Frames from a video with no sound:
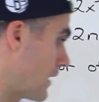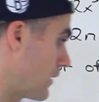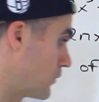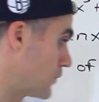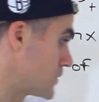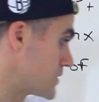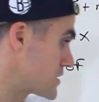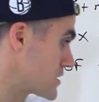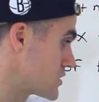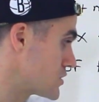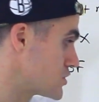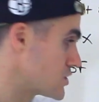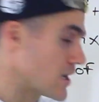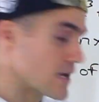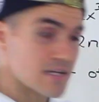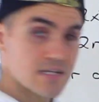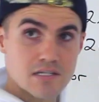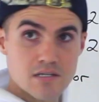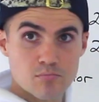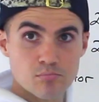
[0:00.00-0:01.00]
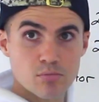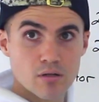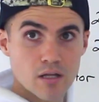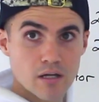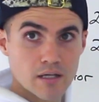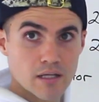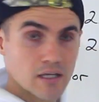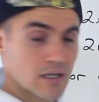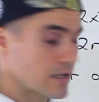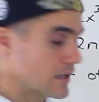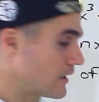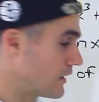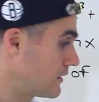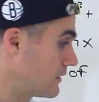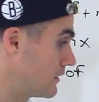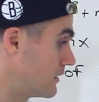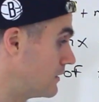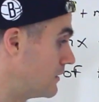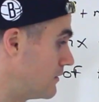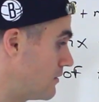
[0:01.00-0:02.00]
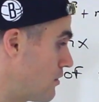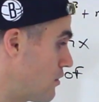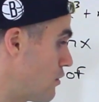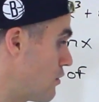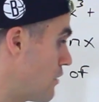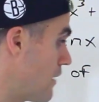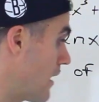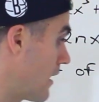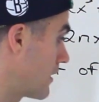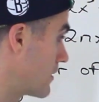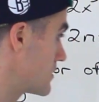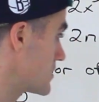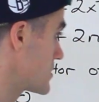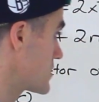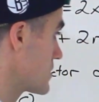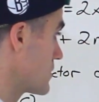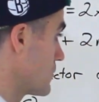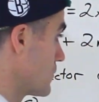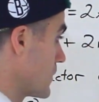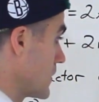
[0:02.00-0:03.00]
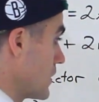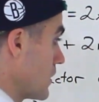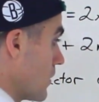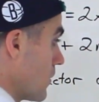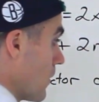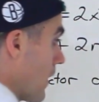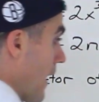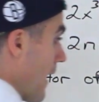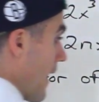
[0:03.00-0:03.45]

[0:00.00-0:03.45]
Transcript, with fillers: I would suggest plugging it in there. So we know